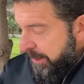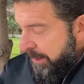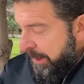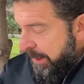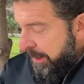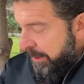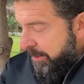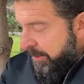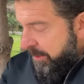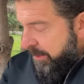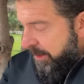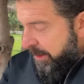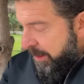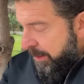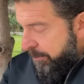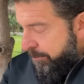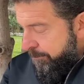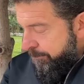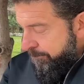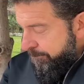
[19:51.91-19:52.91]
And
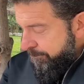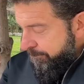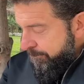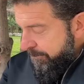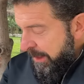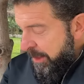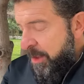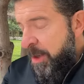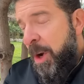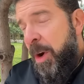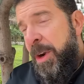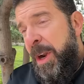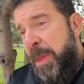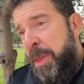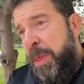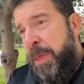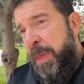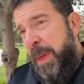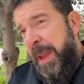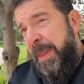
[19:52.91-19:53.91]
you know,
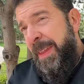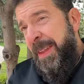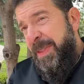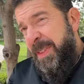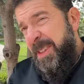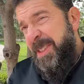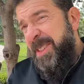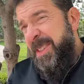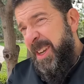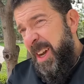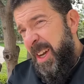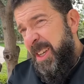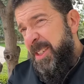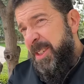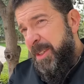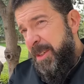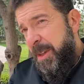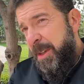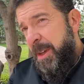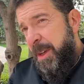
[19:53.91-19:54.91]
another thing that this
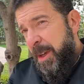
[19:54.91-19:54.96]
does,